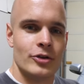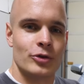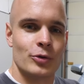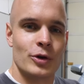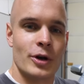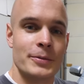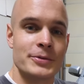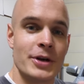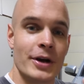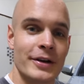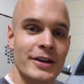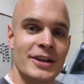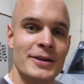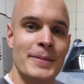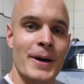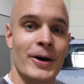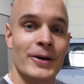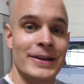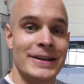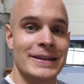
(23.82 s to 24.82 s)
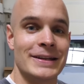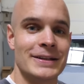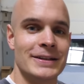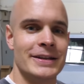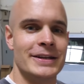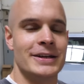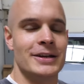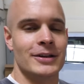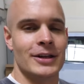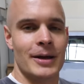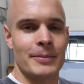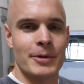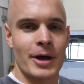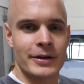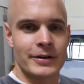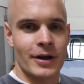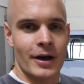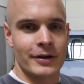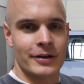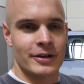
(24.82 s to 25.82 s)
So when I'm talking about illegal, I'm
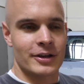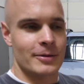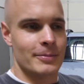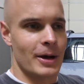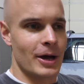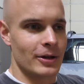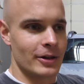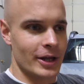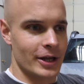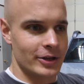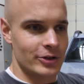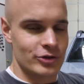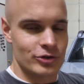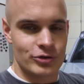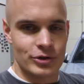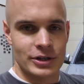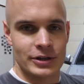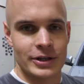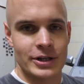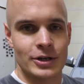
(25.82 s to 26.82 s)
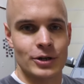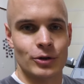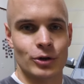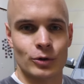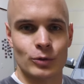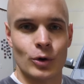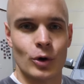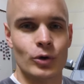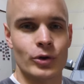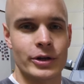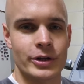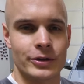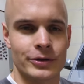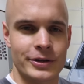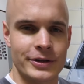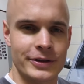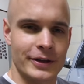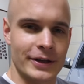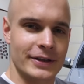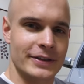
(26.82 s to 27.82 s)
not talking about like street legal or road legal
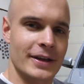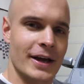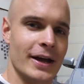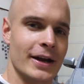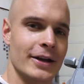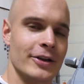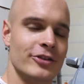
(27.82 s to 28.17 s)
or anything like that.